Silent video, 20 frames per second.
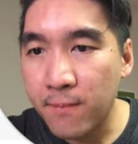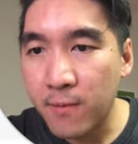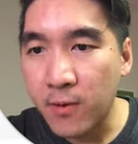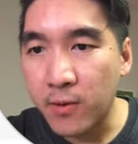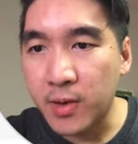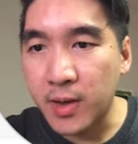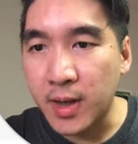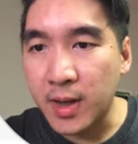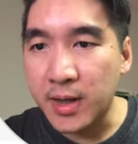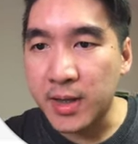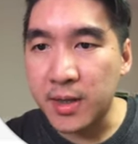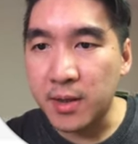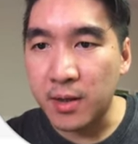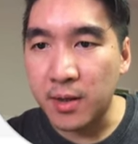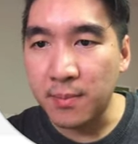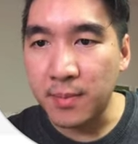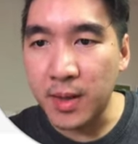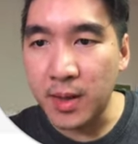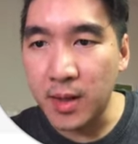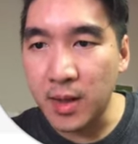okay, so
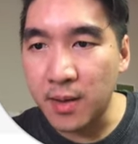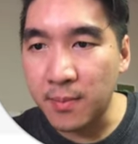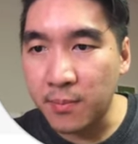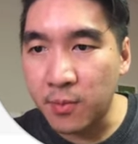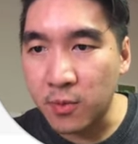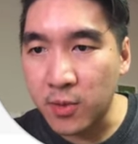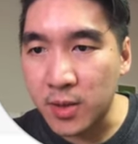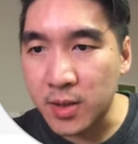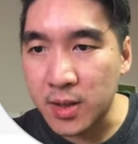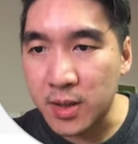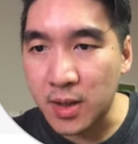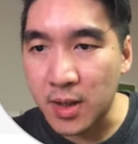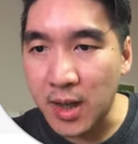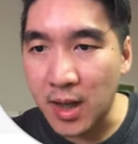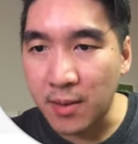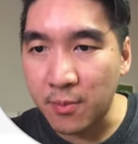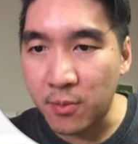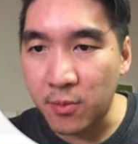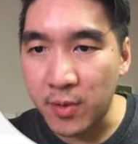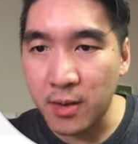let me import the
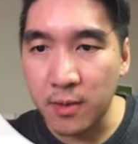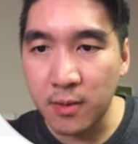library